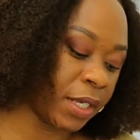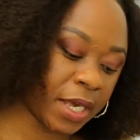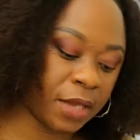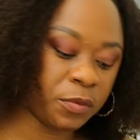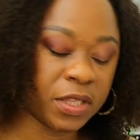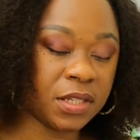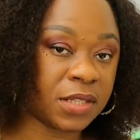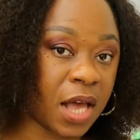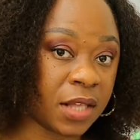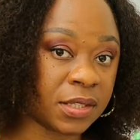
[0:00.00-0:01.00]
again, with this
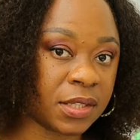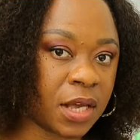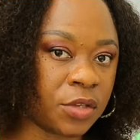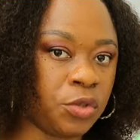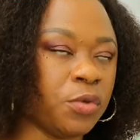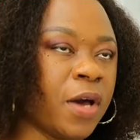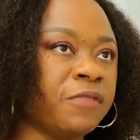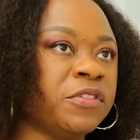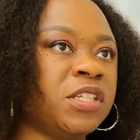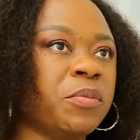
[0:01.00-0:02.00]
answer, you
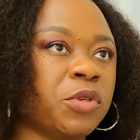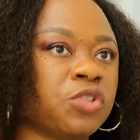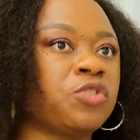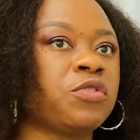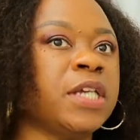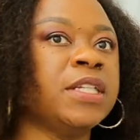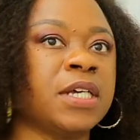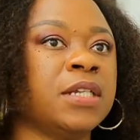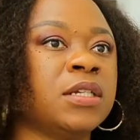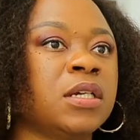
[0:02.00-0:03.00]
have
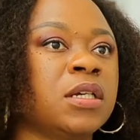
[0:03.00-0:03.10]
demonstrated